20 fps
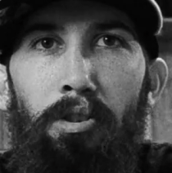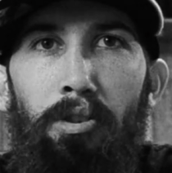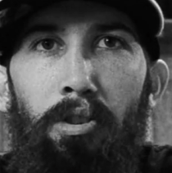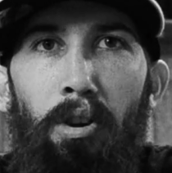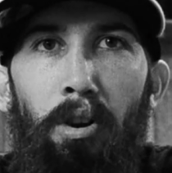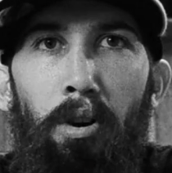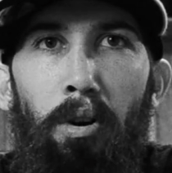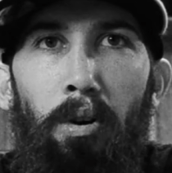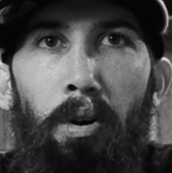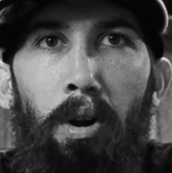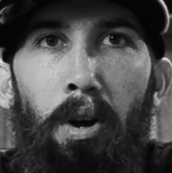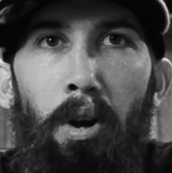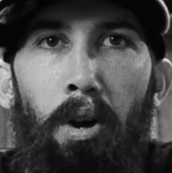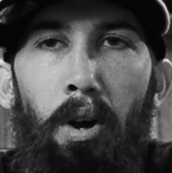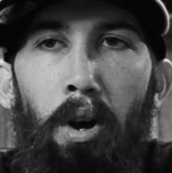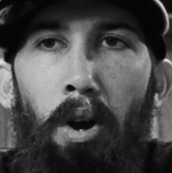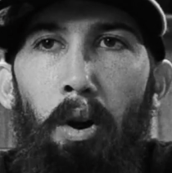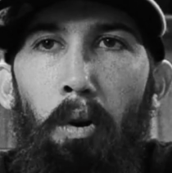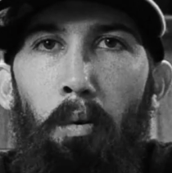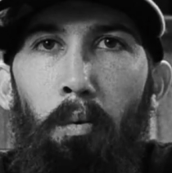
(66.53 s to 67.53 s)
So
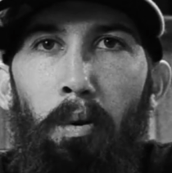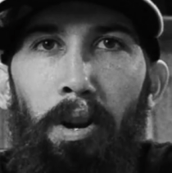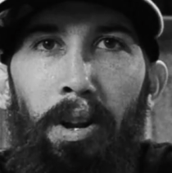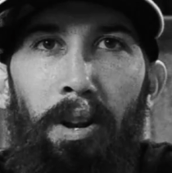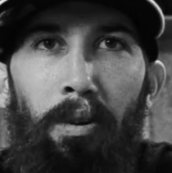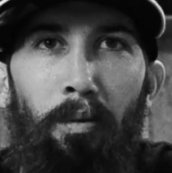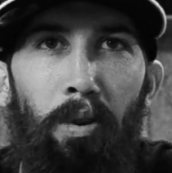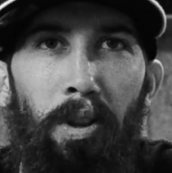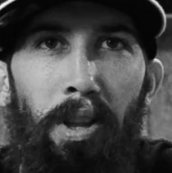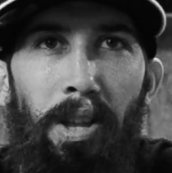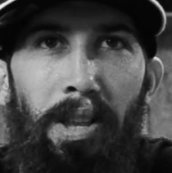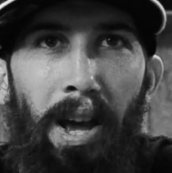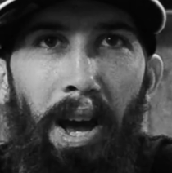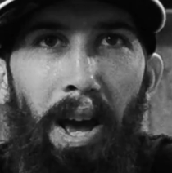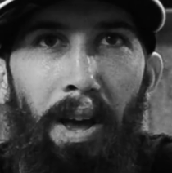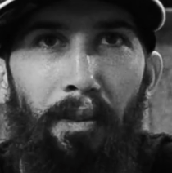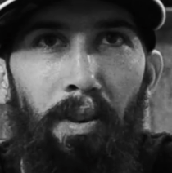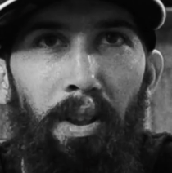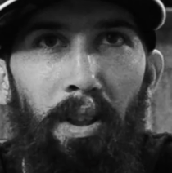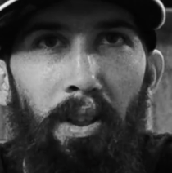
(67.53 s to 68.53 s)
we're going to really
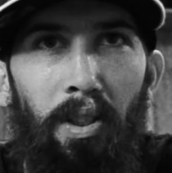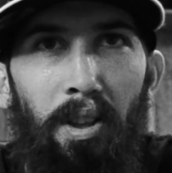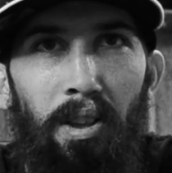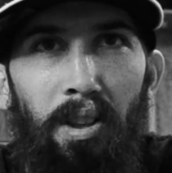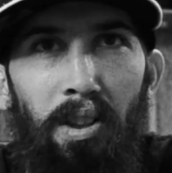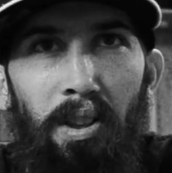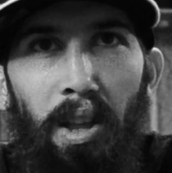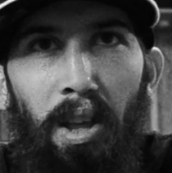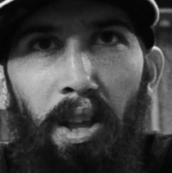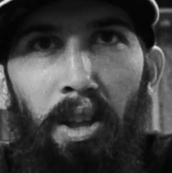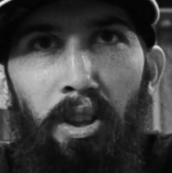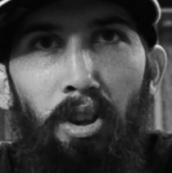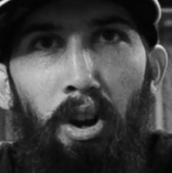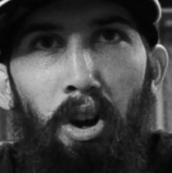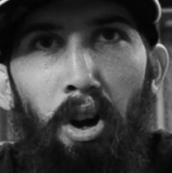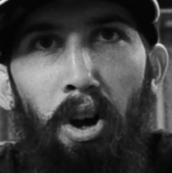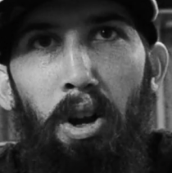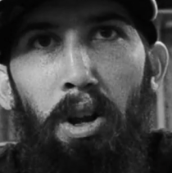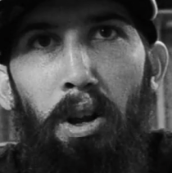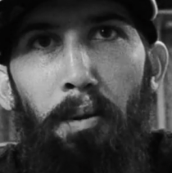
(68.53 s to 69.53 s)
dive into this thing and
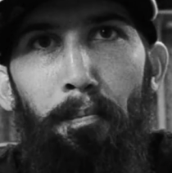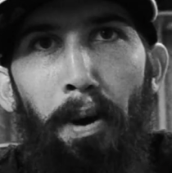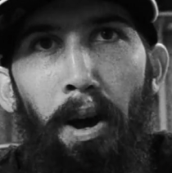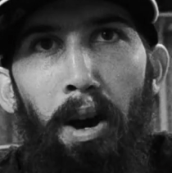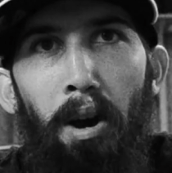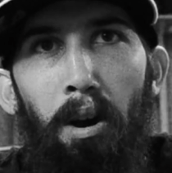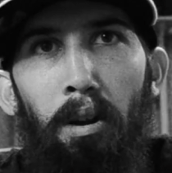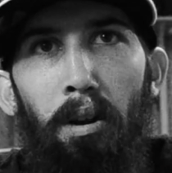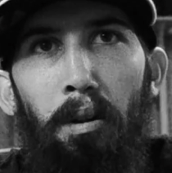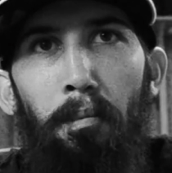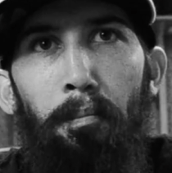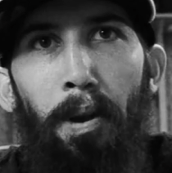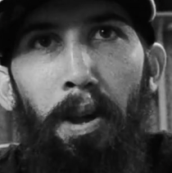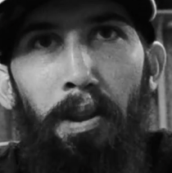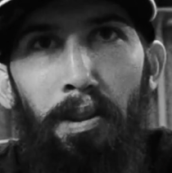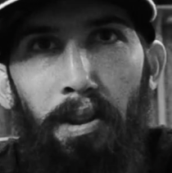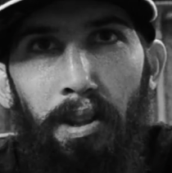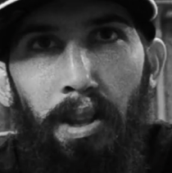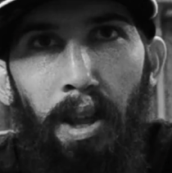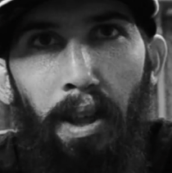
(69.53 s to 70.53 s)
talk about
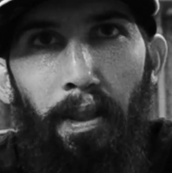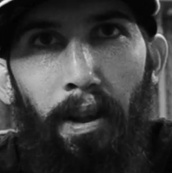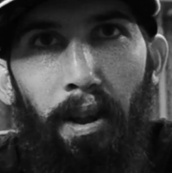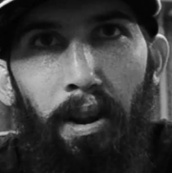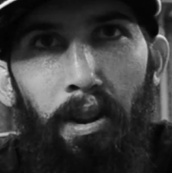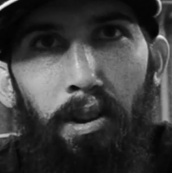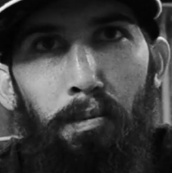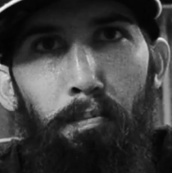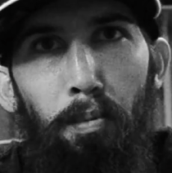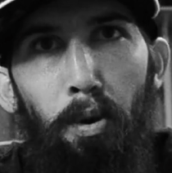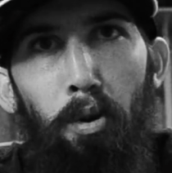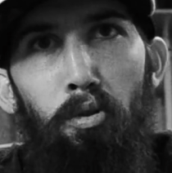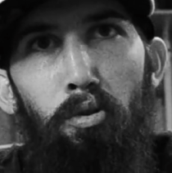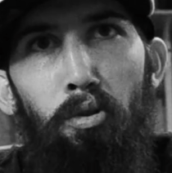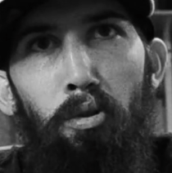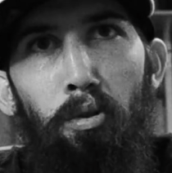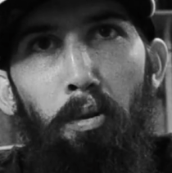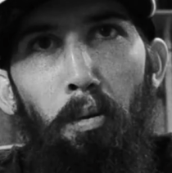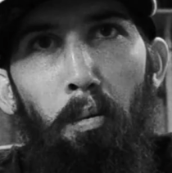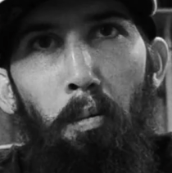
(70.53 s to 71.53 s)
basic daylight exposure,